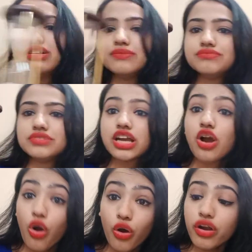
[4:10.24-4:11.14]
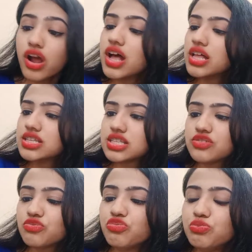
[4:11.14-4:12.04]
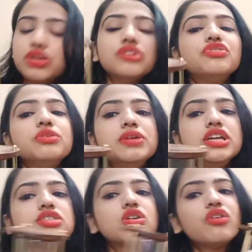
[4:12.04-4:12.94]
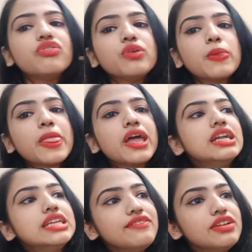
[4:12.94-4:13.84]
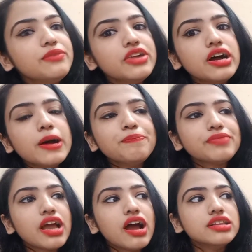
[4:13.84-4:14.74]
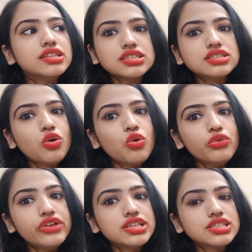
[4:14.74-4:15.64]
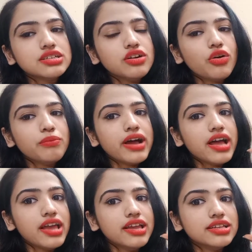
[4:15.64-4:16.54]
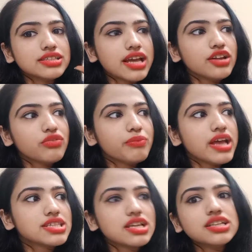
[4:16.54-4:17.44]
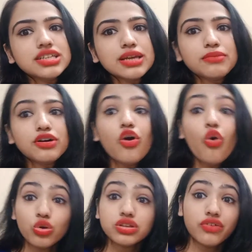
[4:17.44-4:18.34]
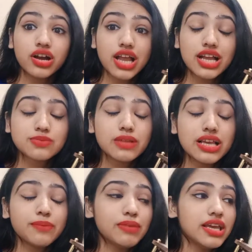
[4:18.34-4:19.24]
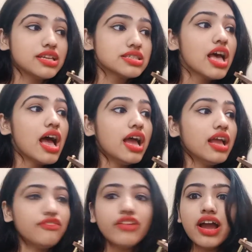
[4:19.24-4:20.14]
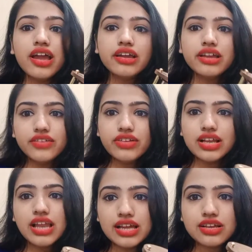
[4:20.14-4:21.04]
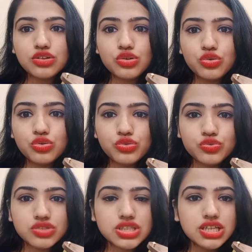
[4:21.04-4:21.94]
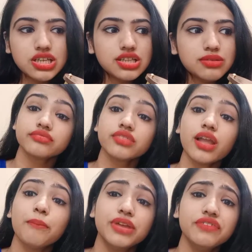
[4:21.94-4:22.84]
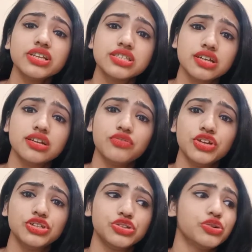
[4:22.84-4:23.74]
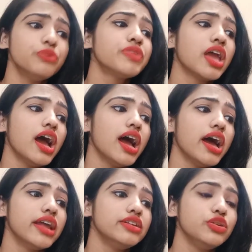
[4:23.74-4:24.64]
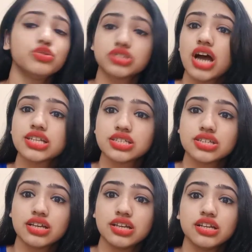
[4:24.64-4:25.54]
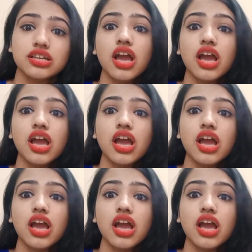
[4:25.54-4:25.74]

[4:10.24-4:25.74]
decor. This is beautiful piece of tableware. This is always on my side of my study table or the working place. If I even like you see my previous journal video and you started journaling,